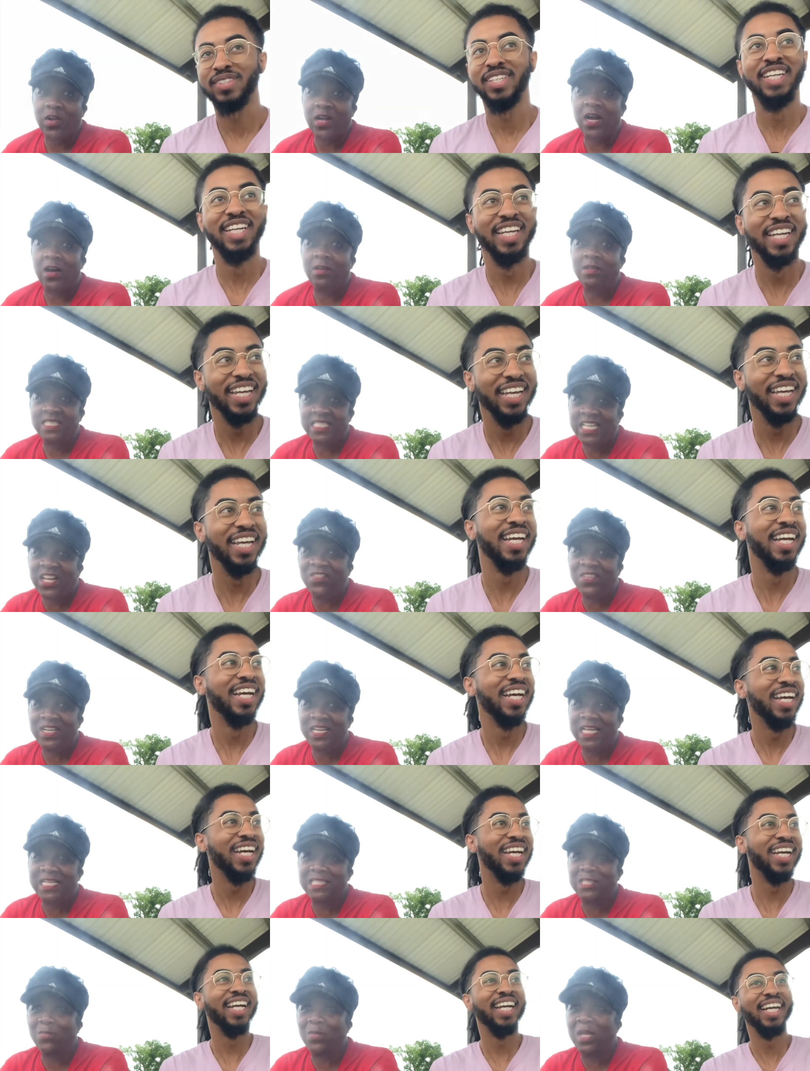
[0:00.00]
Speaker 1: out seven
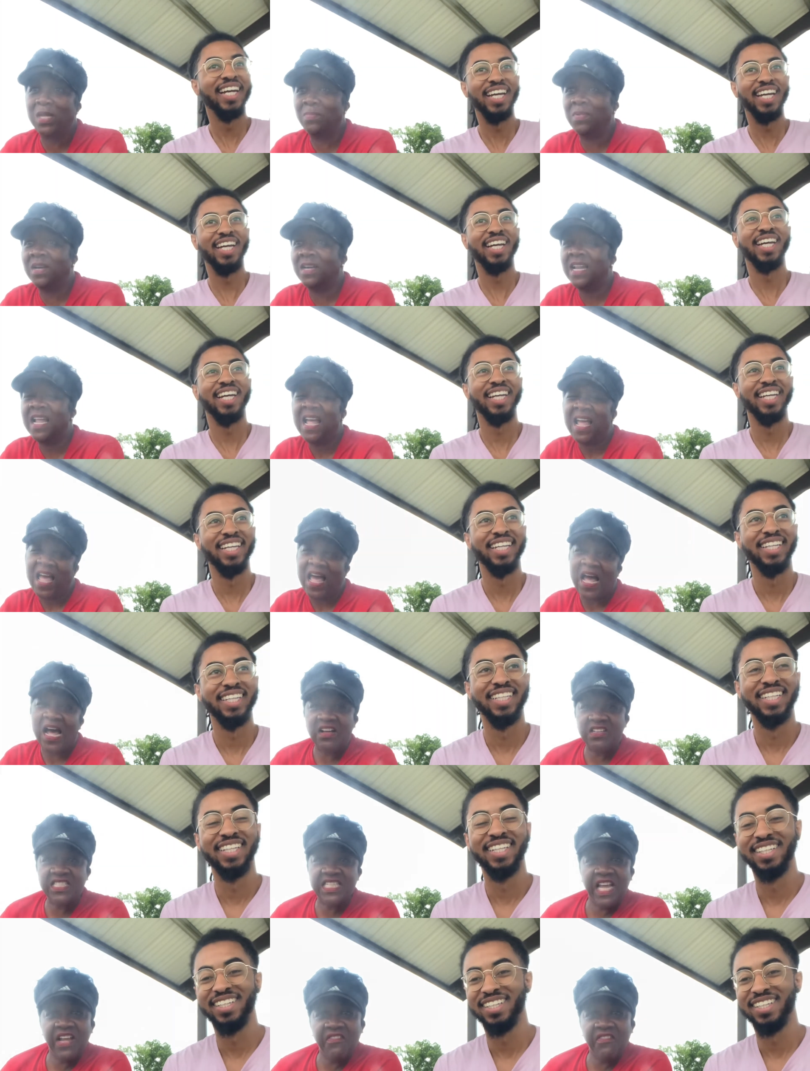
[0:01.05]
days a week, but I'll take